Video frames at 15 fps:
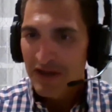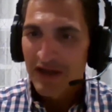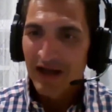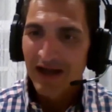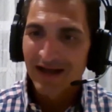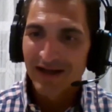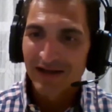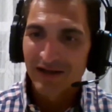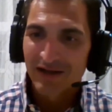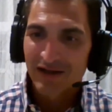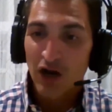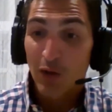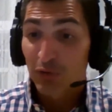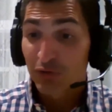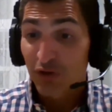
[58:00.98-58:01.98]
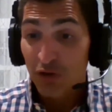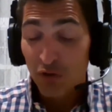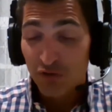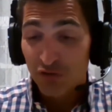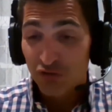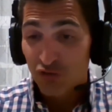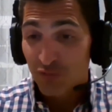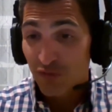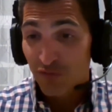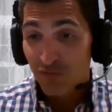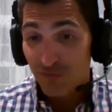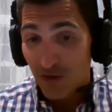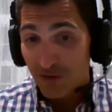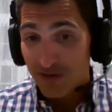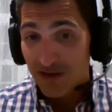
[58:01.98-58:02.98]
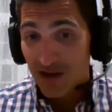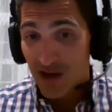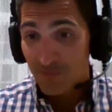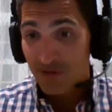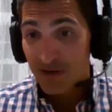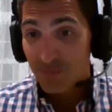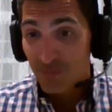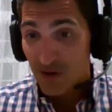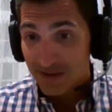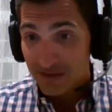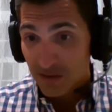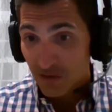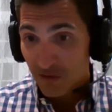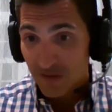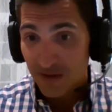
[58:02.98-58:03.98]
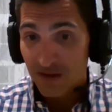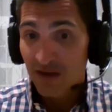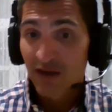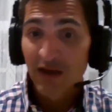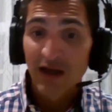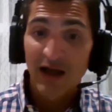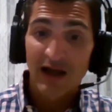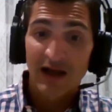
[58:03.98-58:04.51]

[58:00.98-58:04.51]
Mm-hmm. Carpal tunnel syndrome is very common in pregnancy. Yep.